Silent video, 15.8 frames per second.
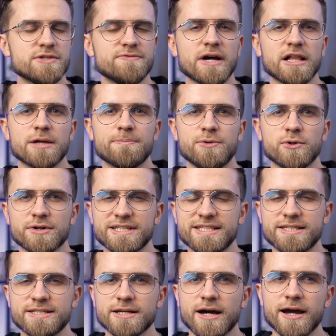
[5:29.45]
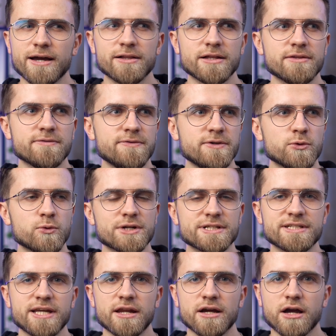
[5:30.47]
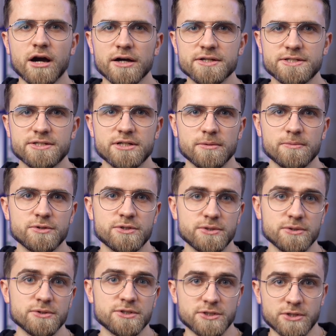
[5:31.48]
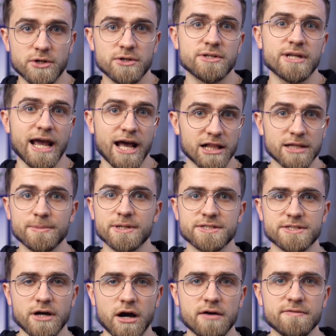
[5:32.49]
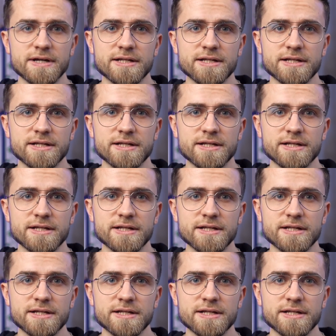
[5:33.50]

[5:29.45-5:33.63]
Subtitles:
develop your style and viewers get accustomed to certain elements of